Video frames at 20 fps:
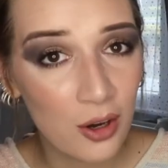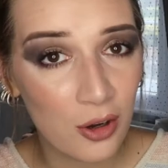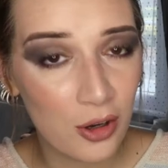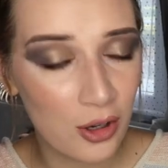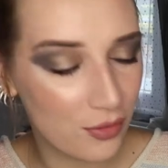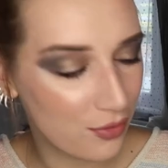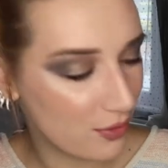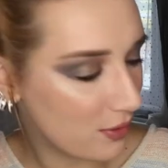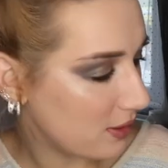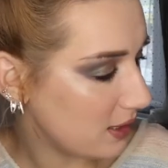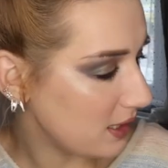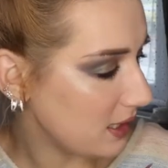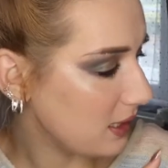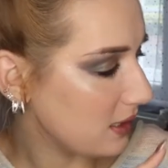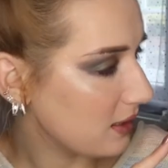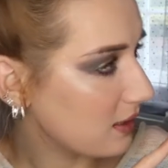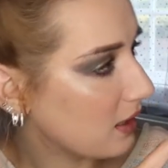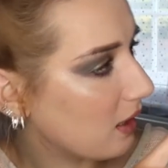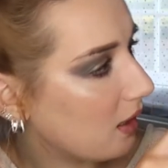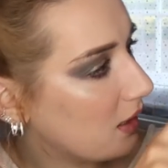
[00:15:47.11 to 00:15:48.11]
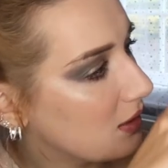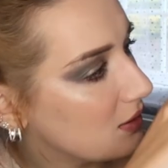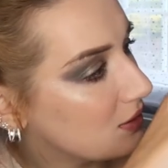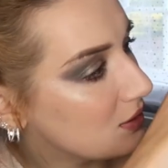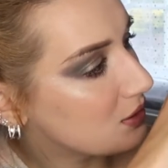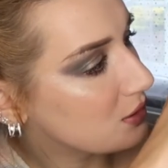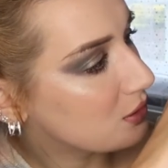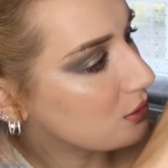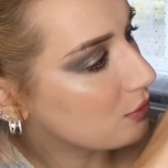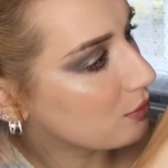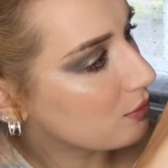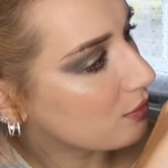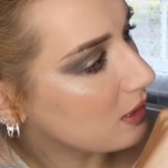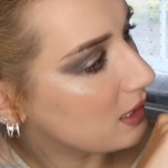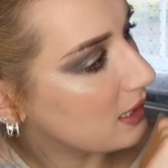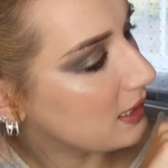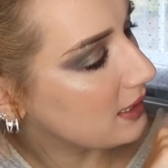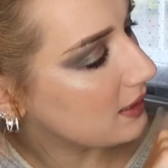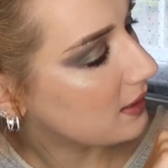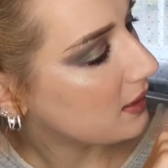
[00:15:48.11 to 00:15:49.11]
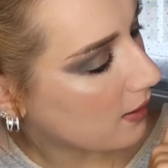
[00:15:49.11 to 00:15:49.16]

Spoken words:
of the colour story,